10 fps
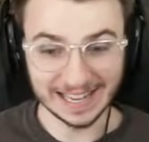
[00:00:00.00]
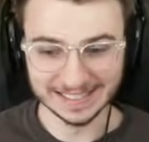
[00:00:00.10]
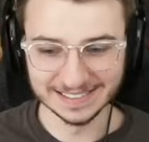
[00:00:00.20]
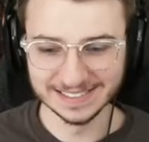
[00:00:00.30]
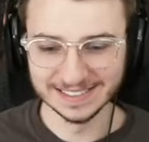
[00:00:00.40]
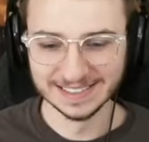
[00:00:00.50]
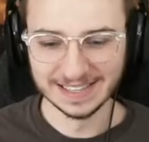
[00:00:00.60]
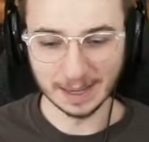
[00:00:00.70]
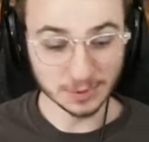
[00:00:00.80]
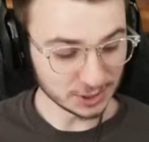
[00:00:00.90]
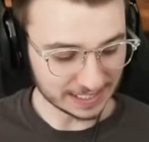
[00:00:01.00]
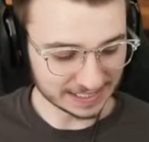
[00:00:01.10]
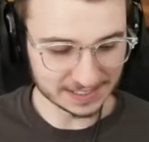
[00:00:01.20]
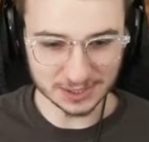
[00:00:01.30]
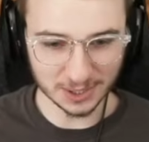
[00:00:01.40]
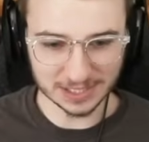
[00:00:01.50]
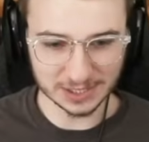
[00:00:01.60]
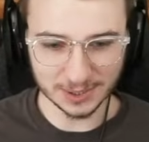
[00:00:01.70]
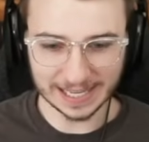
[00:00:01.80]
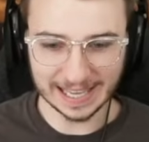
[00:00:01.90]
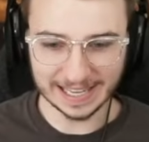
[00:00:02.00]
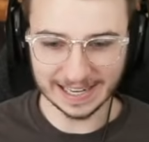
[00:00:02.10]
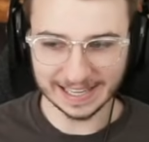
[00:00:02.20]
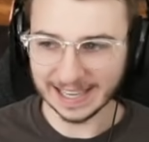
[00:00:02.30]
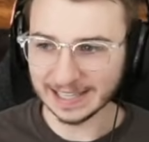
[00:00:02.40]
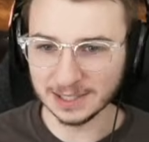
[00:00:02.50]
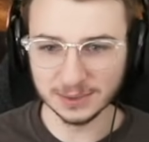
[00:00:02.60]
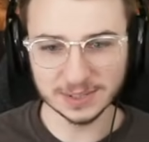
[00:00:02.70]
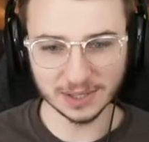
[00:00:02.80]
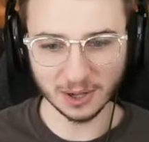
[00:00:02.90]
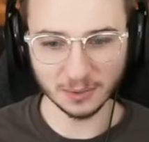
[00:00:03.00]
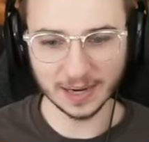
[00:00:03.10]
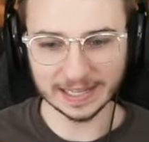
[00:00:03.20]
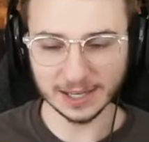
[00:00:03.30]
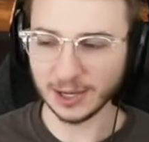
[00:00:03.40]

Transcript: hands. I'm just getting started, dude. I can't I can't lose it already.